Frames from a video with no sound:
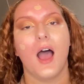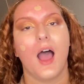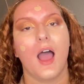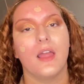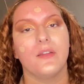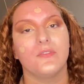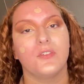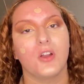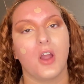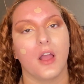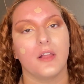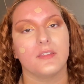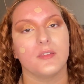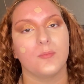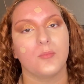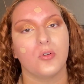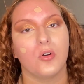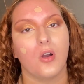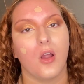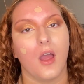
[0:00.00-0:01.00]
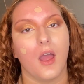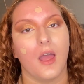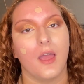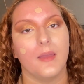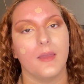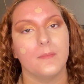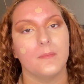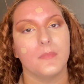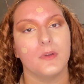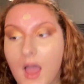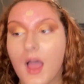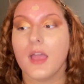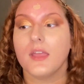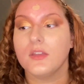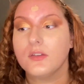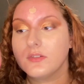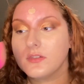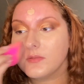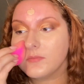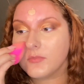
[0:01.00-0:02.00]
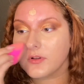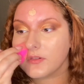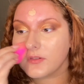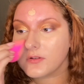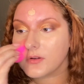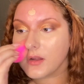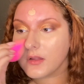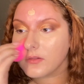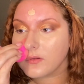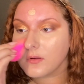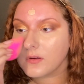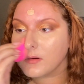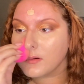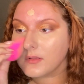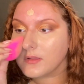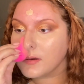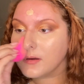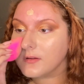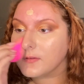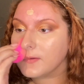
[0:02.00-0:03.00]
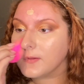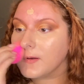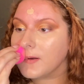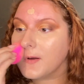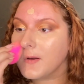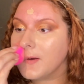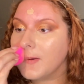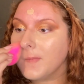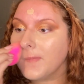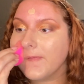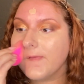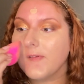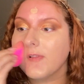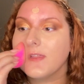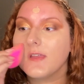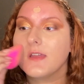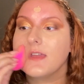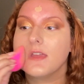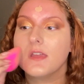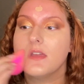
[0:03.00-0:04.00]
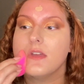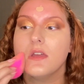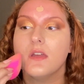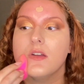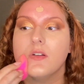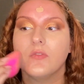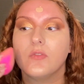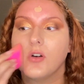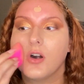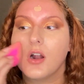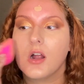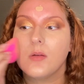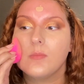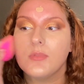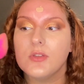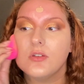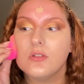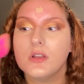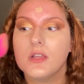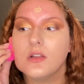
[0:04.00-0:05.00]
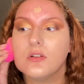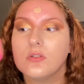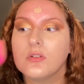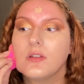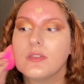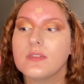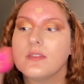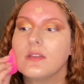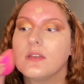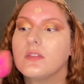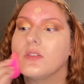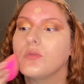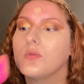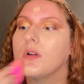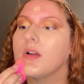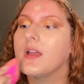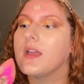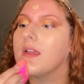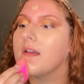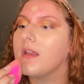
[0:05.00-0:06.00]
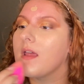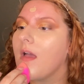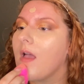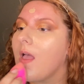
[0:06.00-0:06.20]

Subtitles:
I used a moisturizer earlier, so hopefully, if Raw Beauty Christie's right,